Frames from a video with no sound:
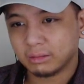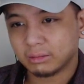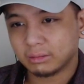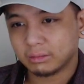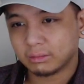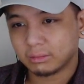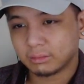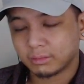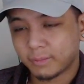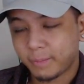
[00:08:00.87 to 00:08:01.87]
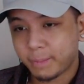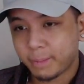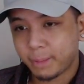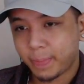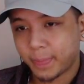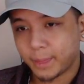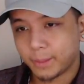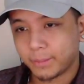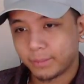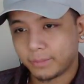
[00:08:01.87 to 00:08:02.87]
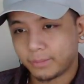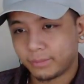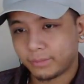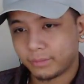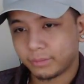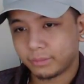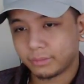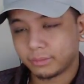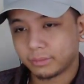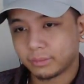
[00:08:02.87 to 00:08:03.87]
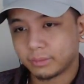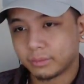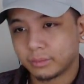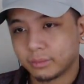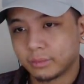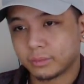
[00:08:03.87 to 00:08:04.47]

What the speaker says: (no one is talking)